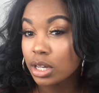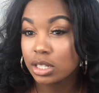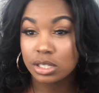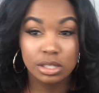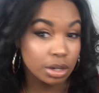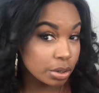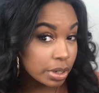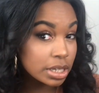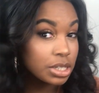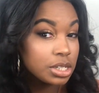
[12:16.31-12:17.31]
So
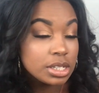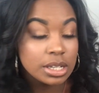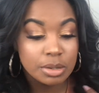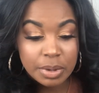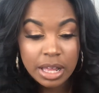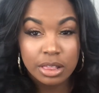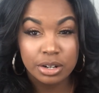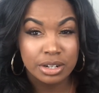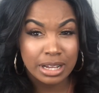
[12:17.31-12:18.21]
a tip I learned,